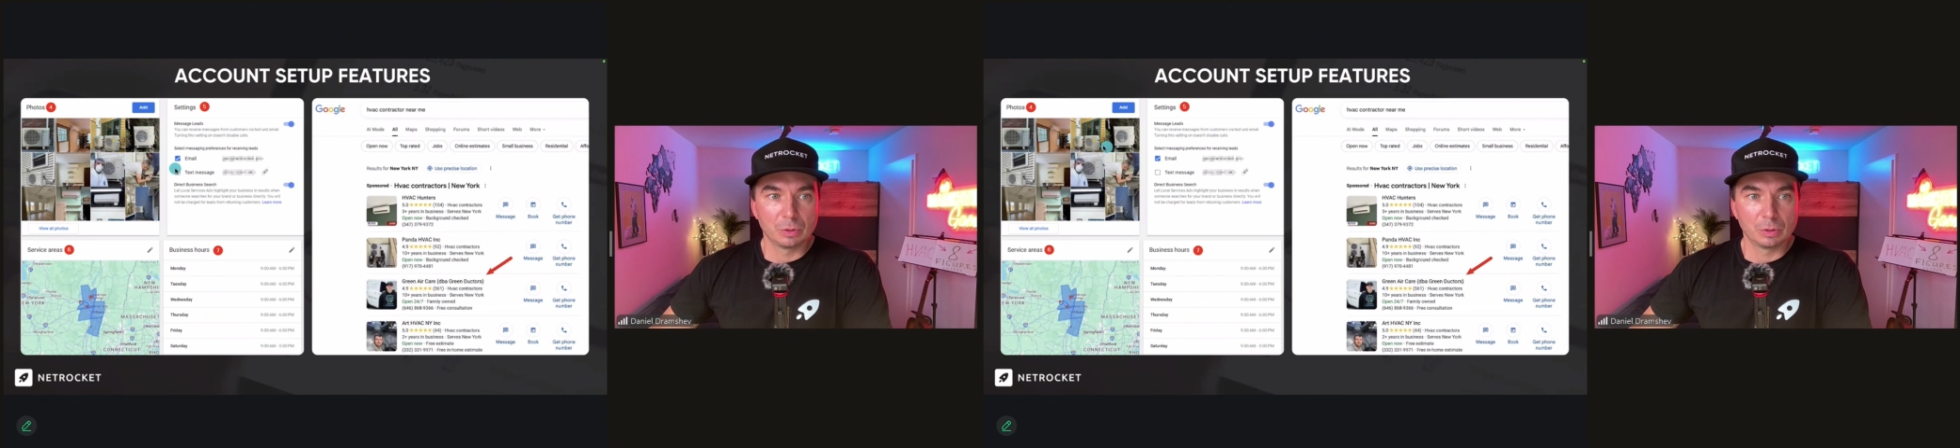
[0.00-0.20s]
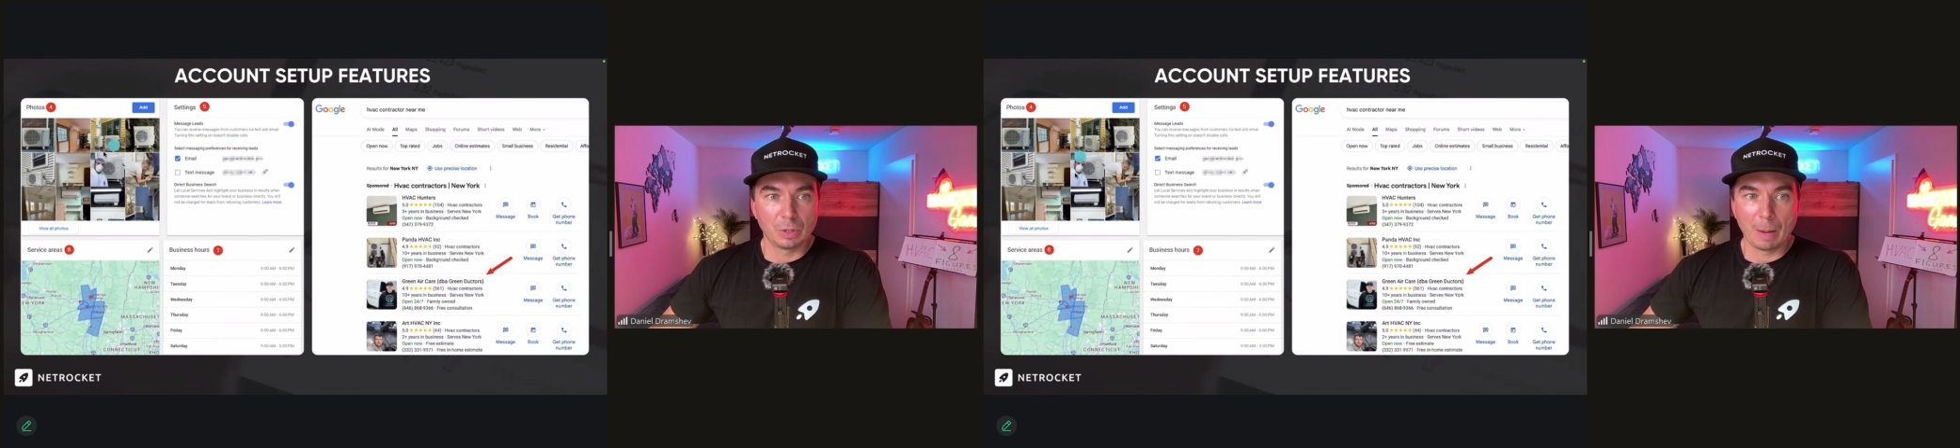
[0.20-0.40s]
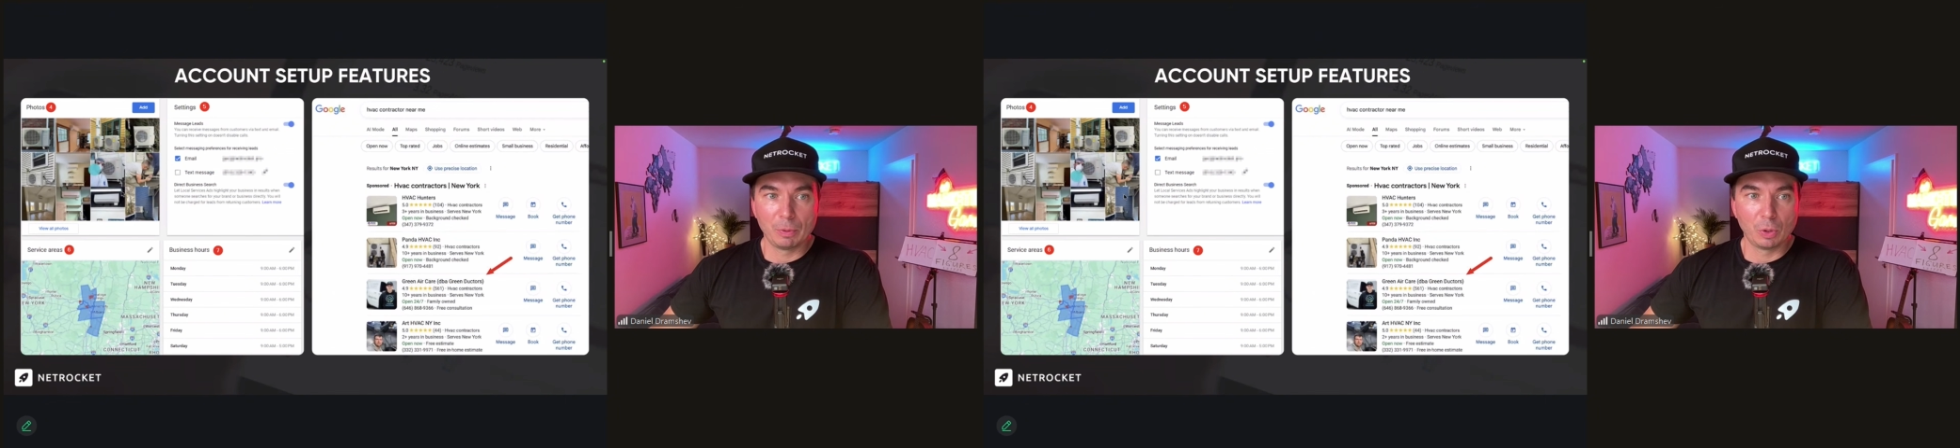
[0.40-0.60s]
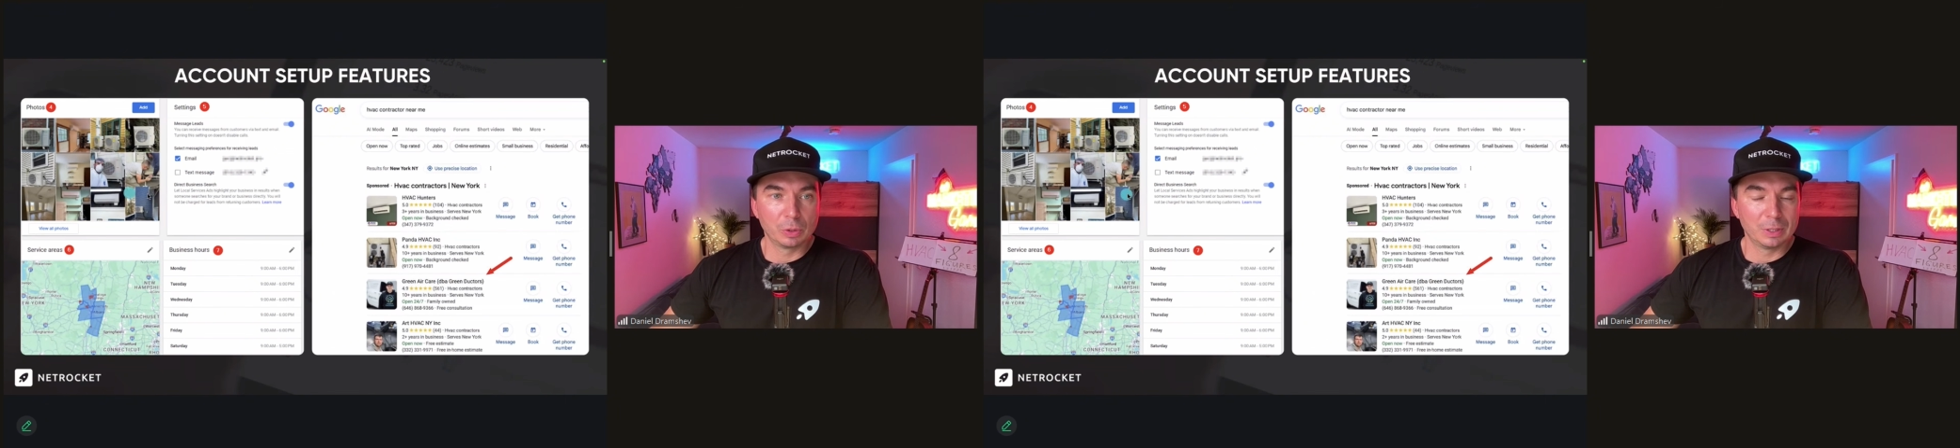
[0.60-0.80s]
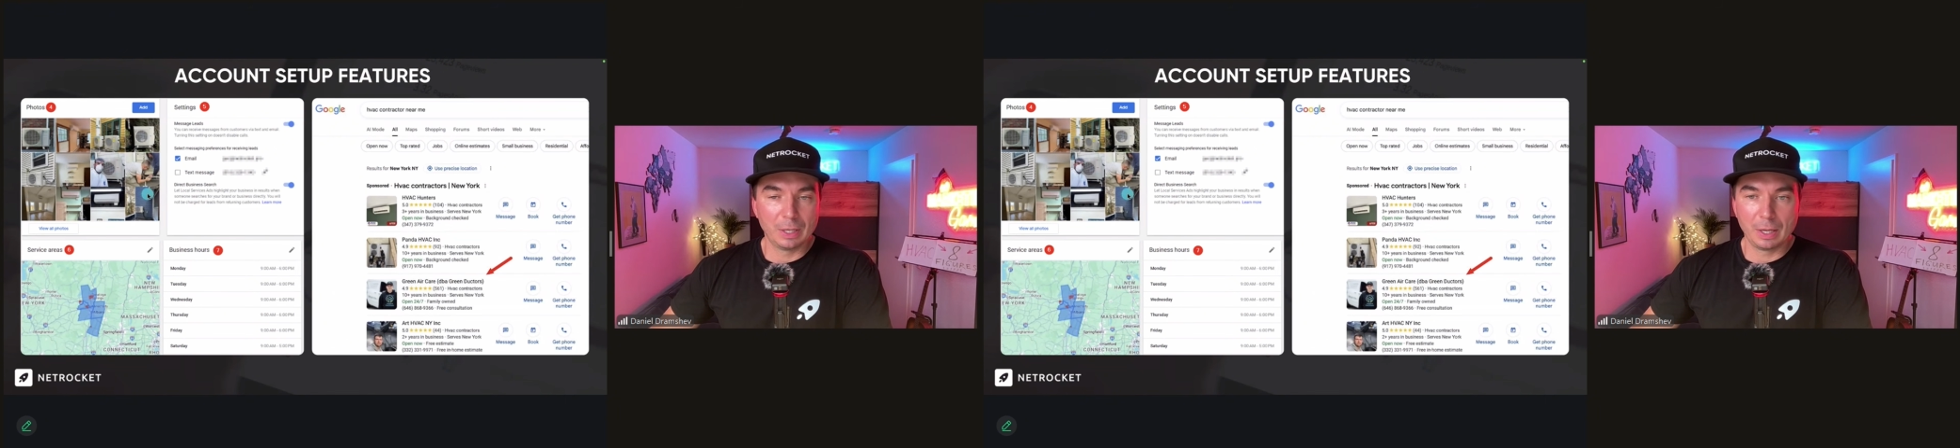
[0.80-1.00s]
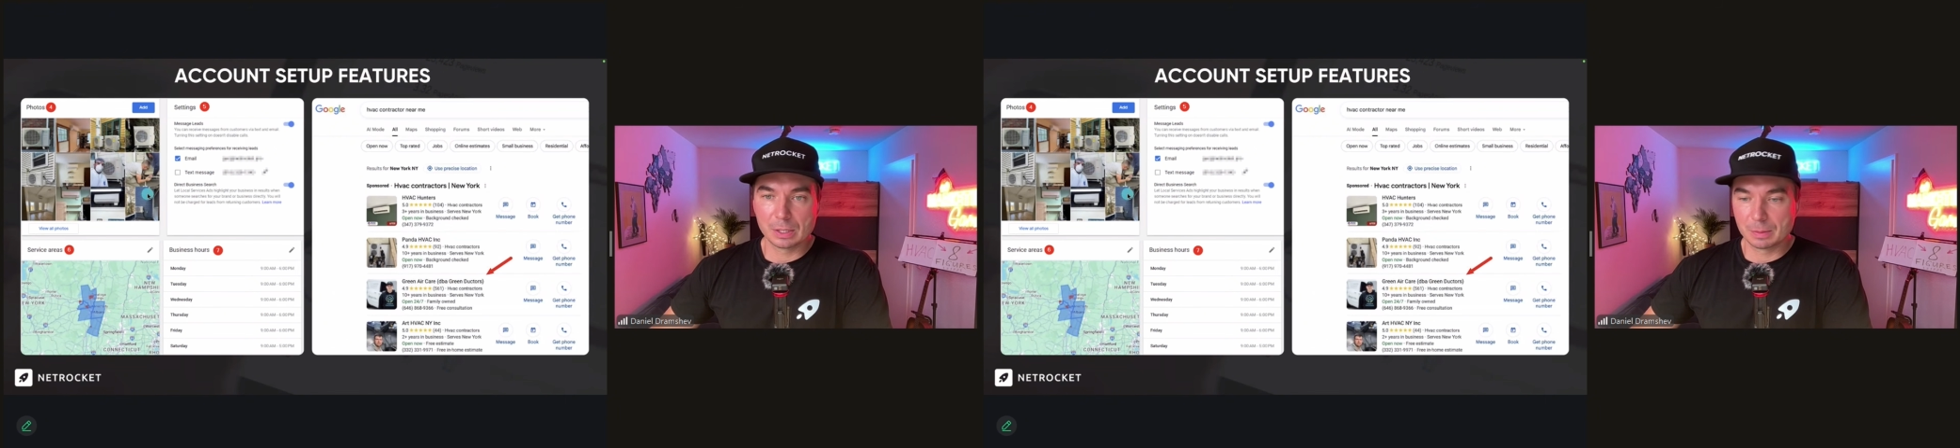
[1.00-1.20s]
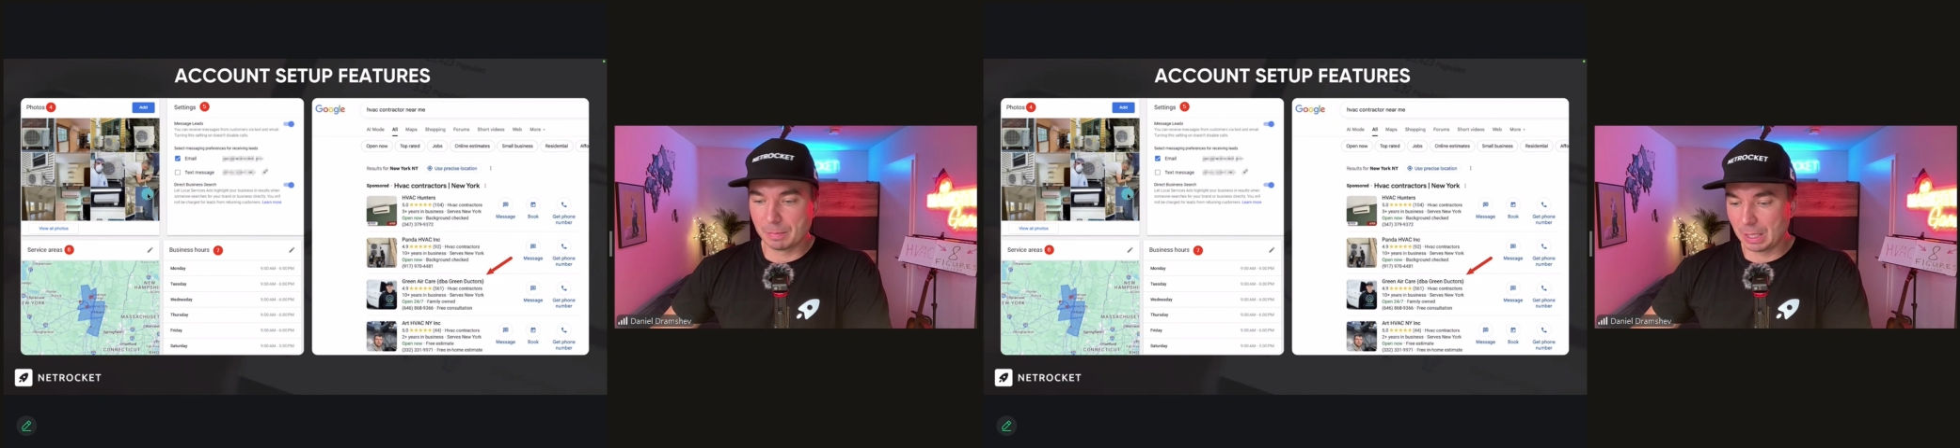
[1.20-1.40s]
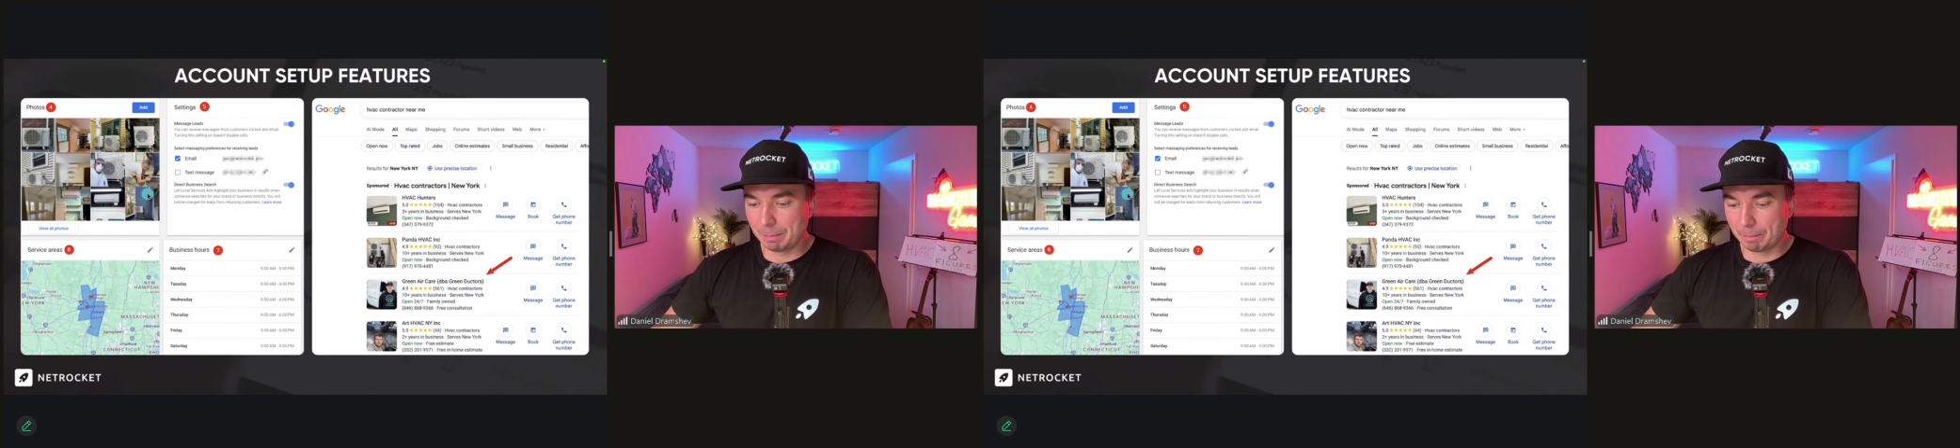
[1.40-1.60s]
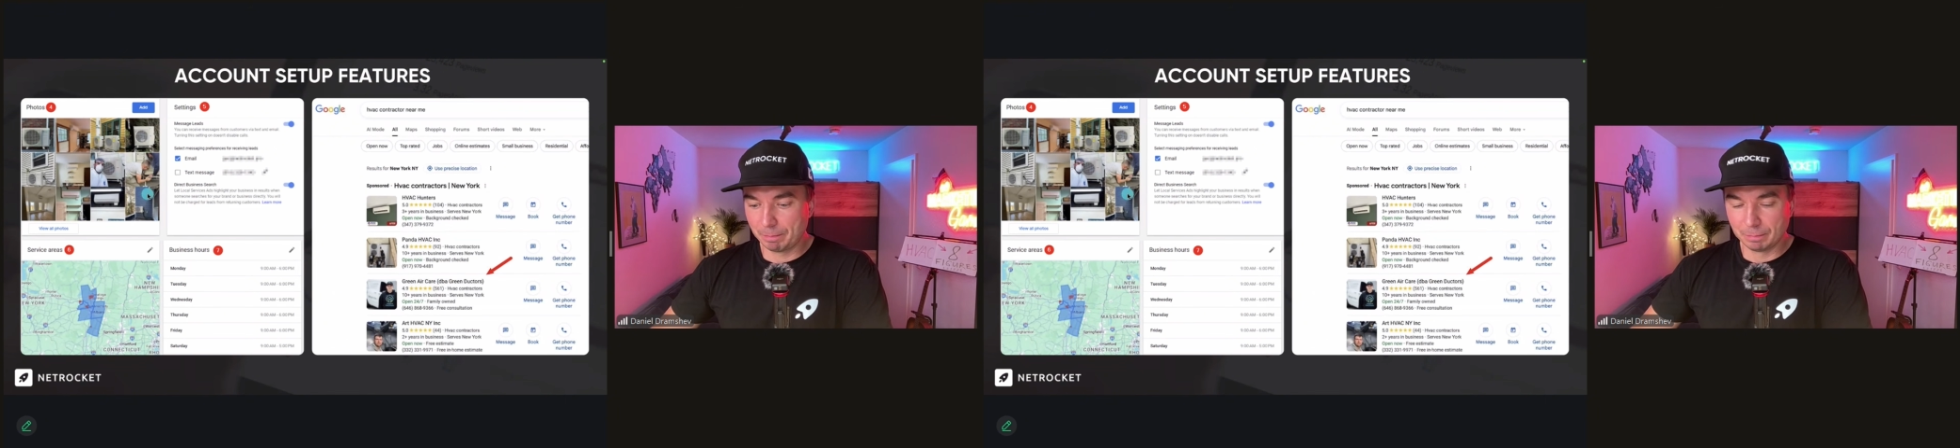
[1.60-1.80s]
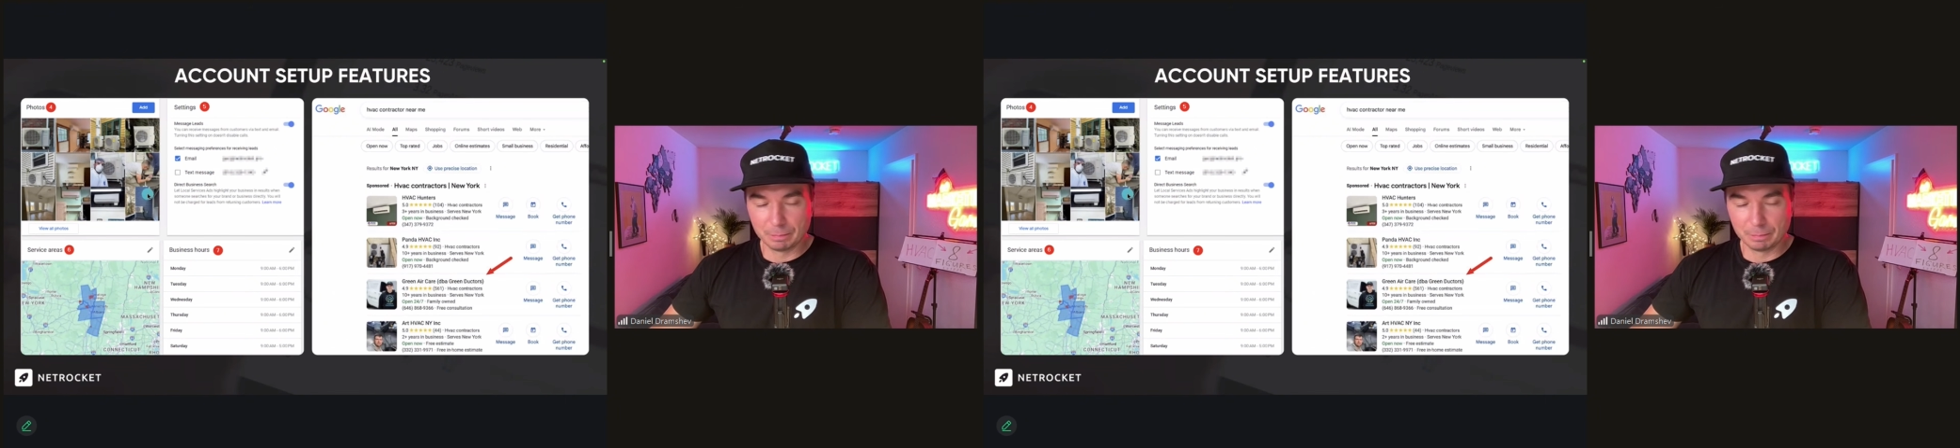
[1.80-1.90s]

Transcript: Upload as many